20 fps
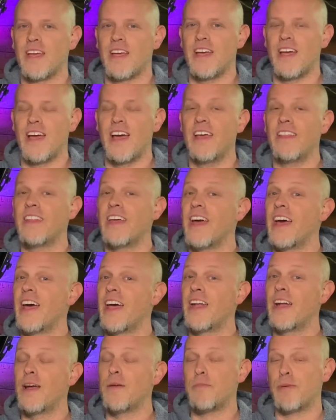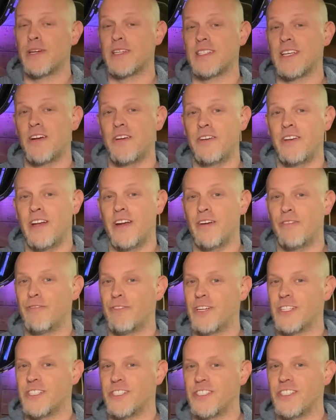And then I picked out an air
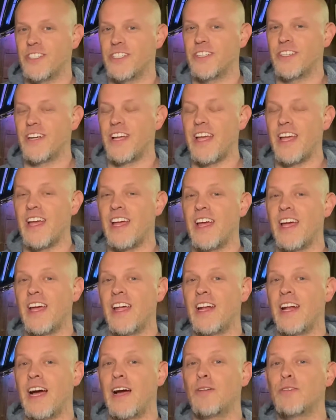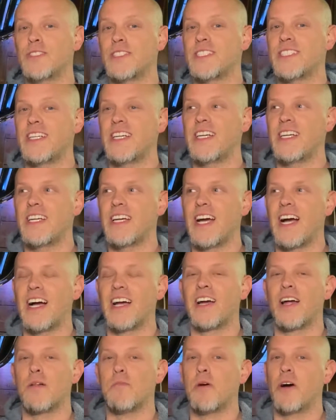freshener, and I would say I
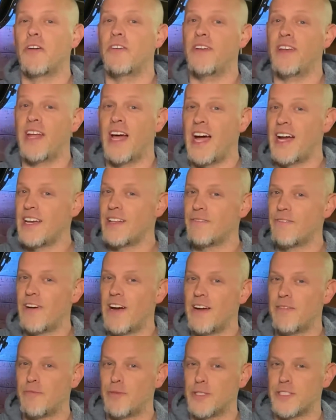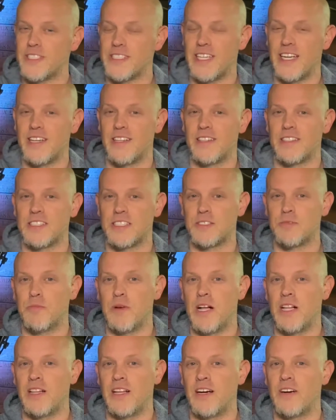got about 95% of the
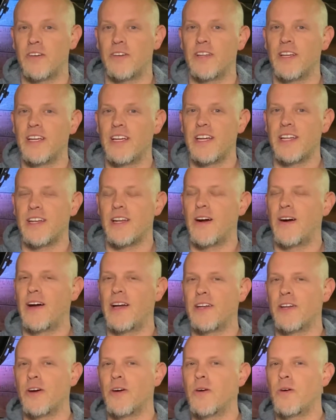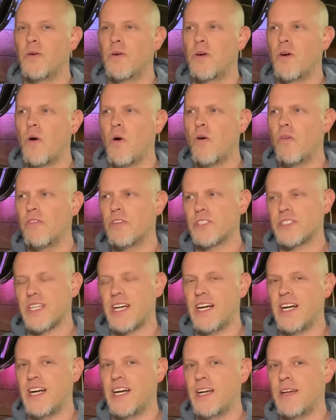smell out. Now I know over
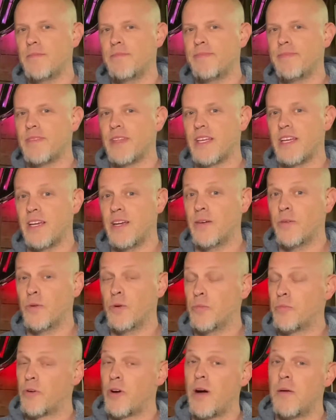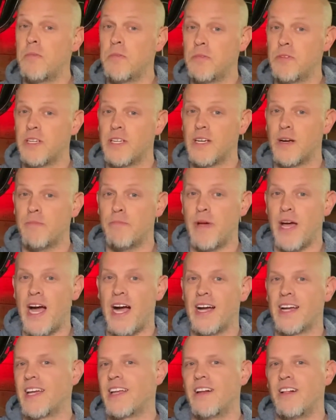time it will probably come
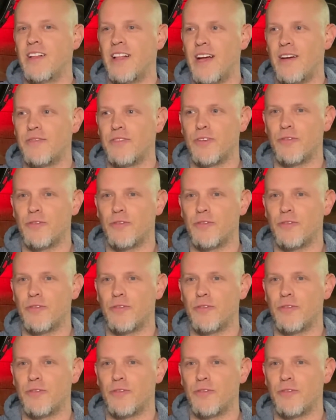back and I'll have to